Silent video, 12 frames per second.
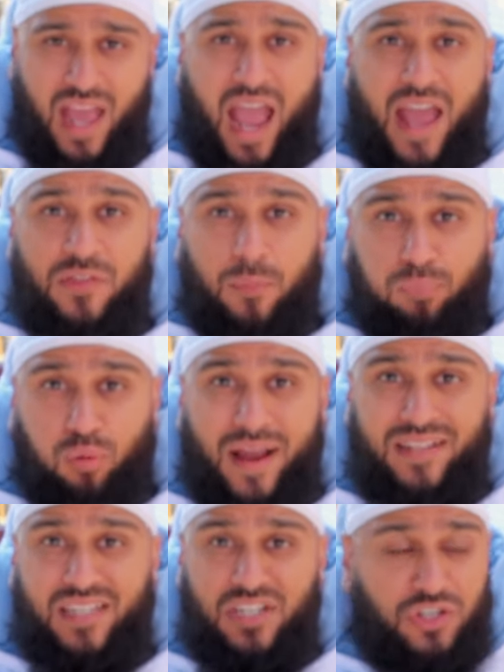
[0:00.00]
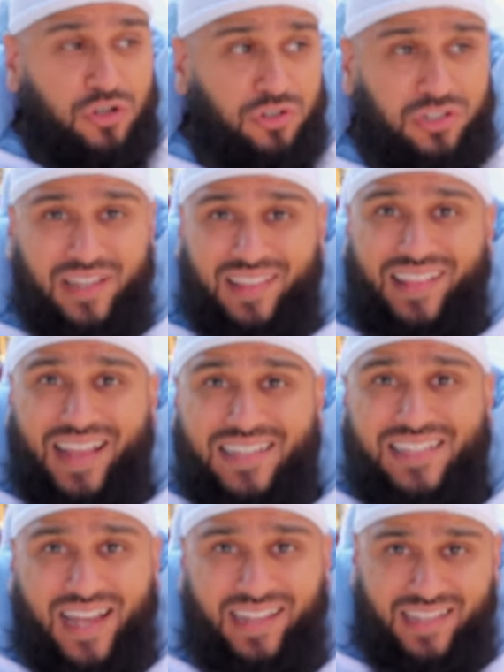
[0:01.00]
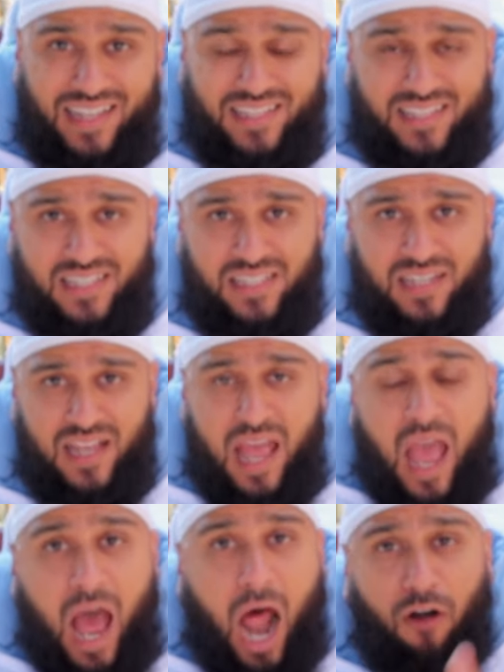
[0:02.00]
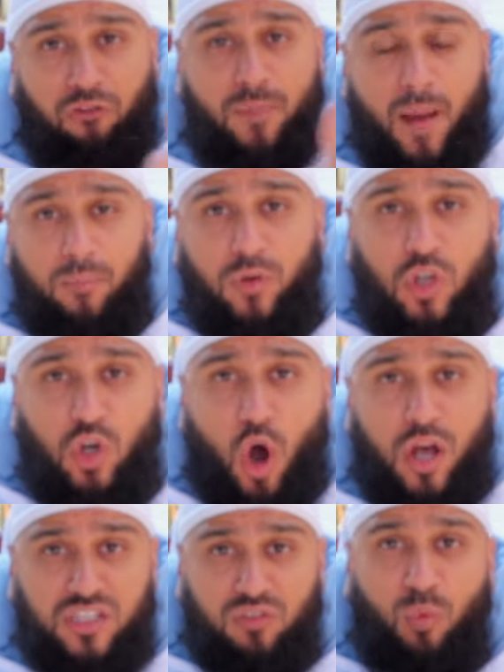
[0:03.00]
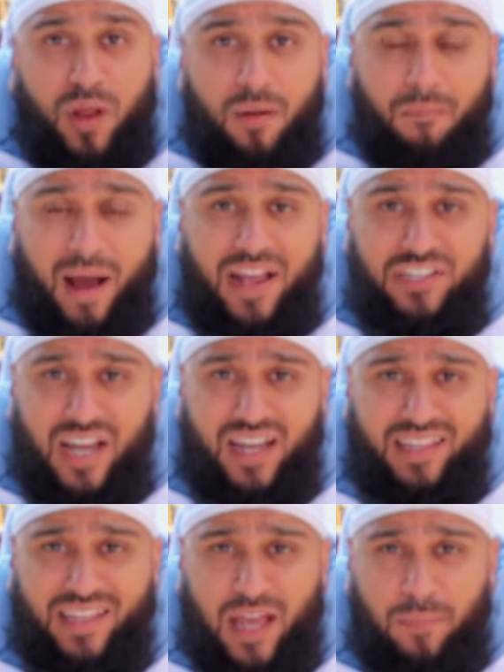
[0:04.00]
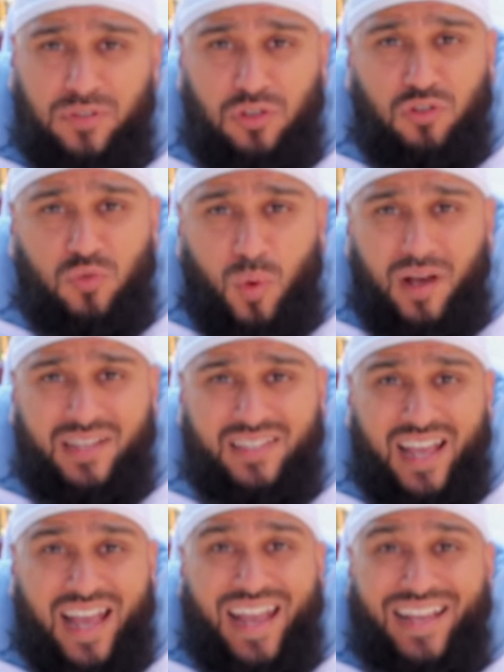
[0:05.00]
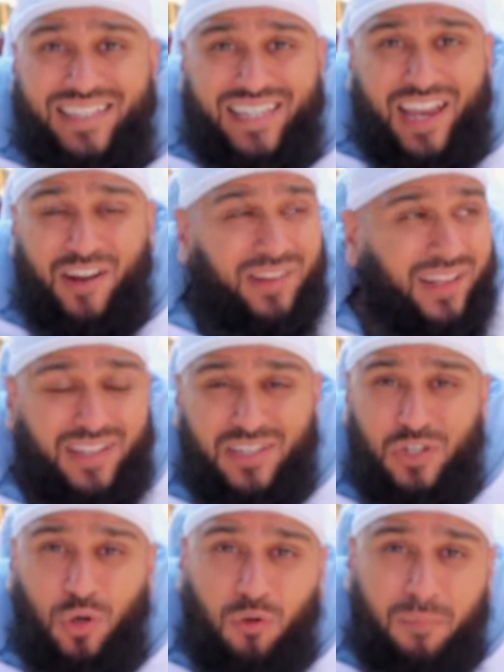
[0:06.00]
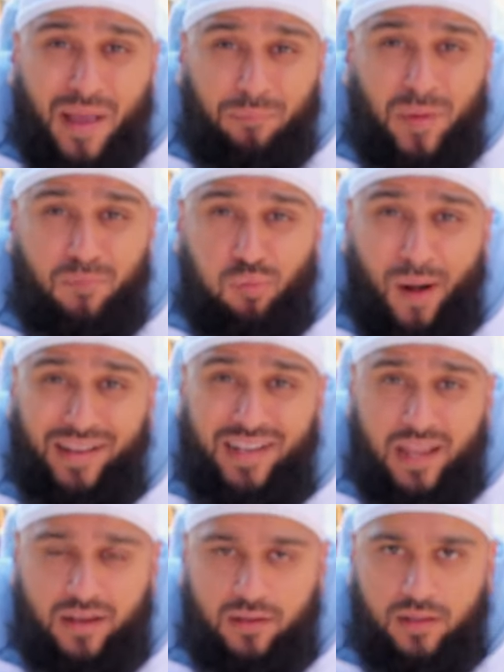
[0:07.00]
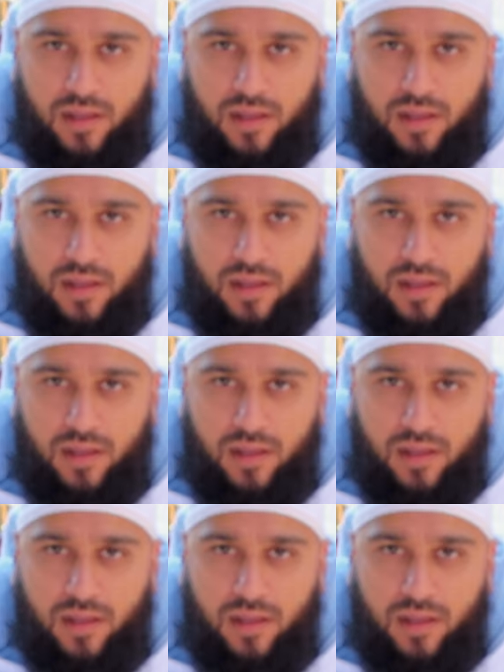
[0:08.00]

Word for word: And the price is usually things like this I remember the cost of one of my jahili episodes was a scare that this girl might be pregnant.